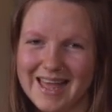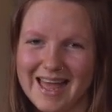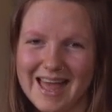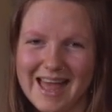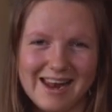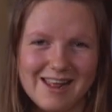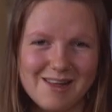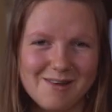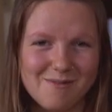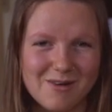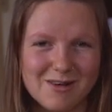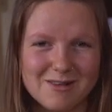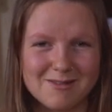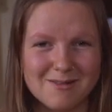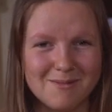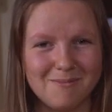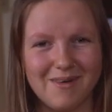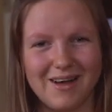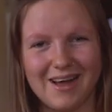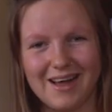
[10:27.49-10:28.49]
Ellen was
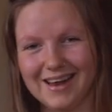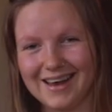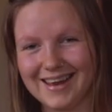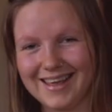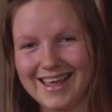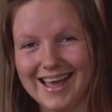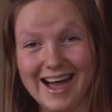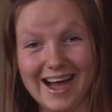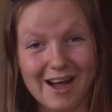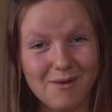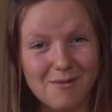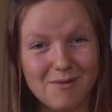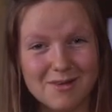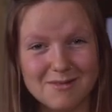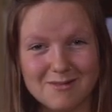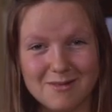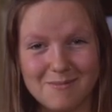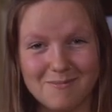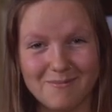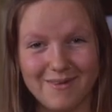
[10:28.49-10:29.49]
in Bali, I
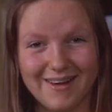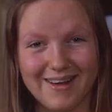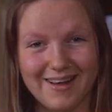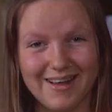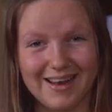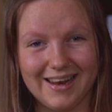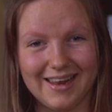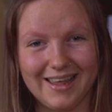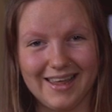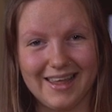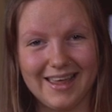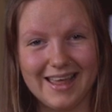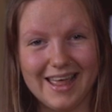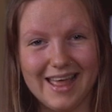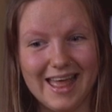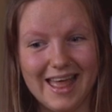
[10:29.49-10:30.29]
was in Bali,